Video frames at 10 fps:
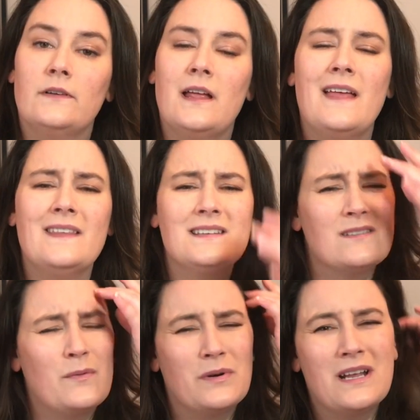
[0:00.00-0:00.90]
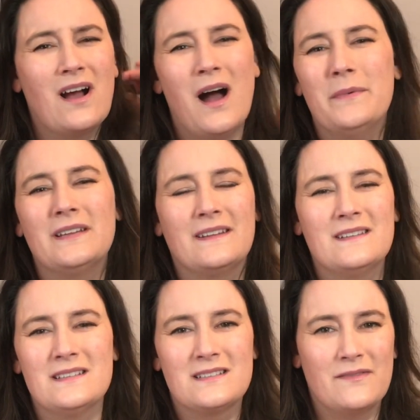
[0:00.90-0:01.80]
And this is all pretty common. Like
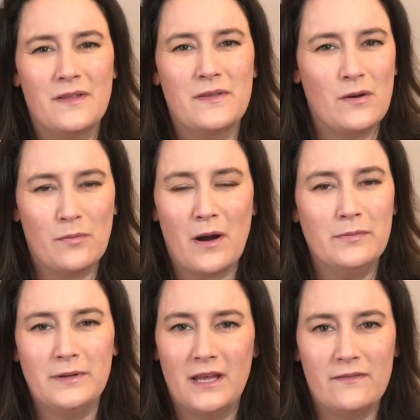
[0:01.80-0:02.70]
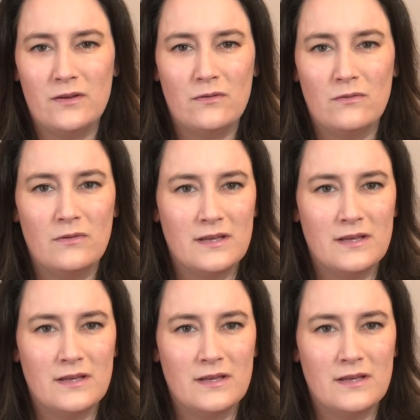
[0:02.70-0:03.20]
this is stuff that they'll probably give you